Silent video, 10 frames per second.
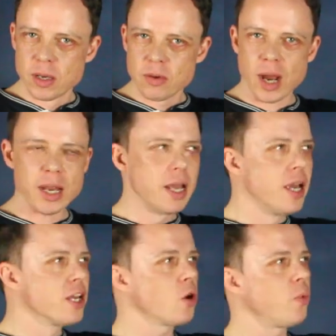right?
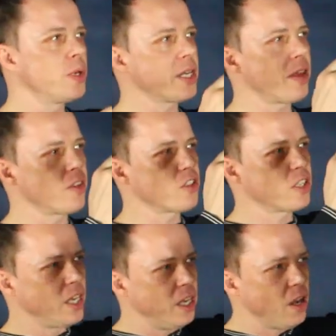So we say the
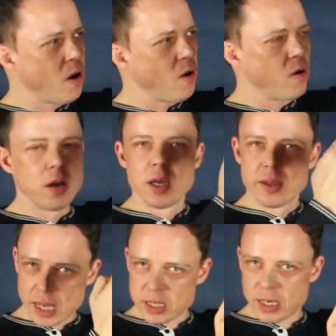CEO,
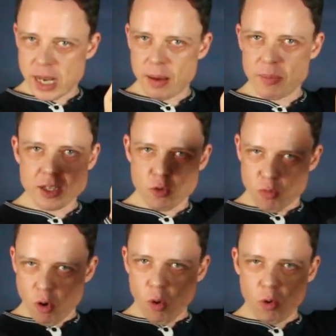that's a name, that's a
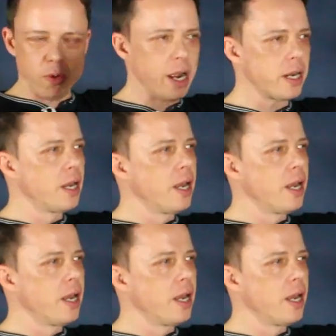role, right?